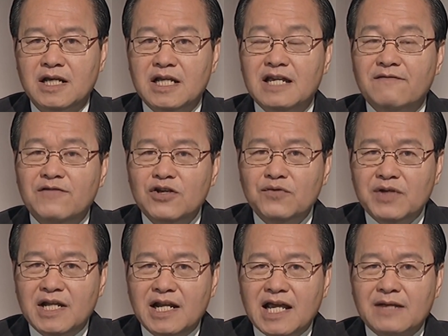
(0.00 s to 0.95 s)
If you
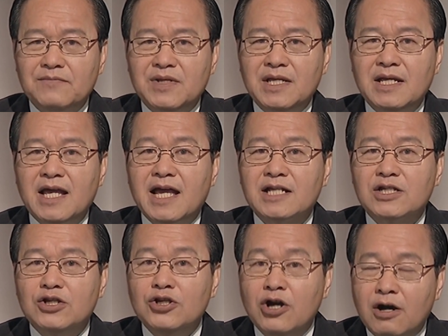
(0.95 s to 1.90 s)
elect me as
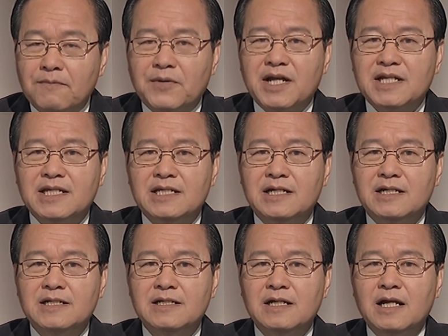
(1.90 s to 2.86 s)
your
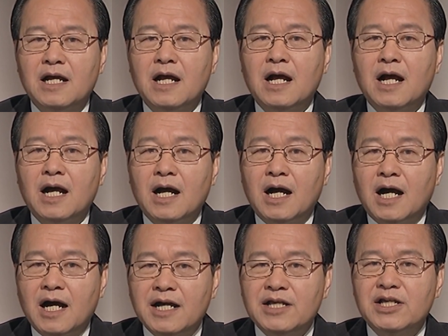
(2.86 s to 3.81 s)
president,
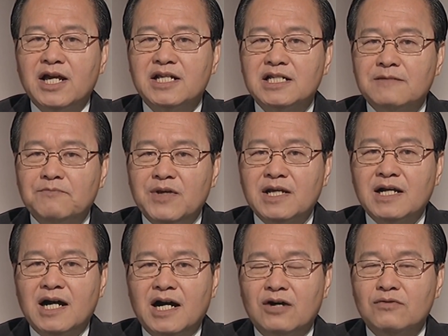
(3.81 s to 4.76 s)
I can speak
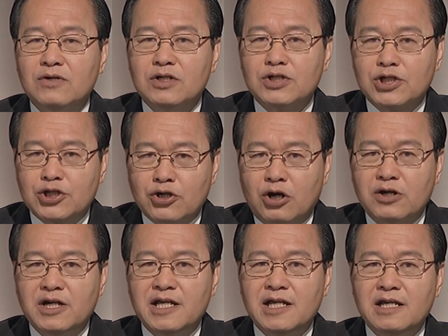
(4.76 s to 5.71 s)
out
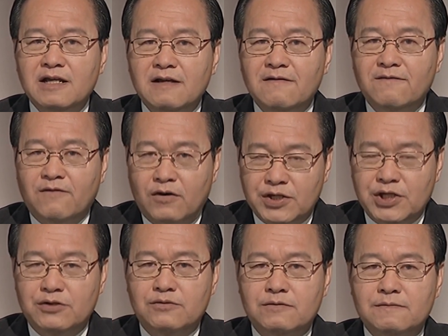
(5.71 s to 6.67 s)
strongly for
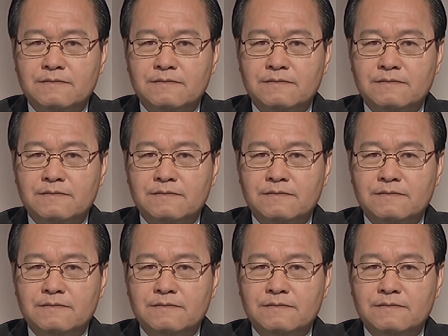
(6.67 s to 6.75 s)
you.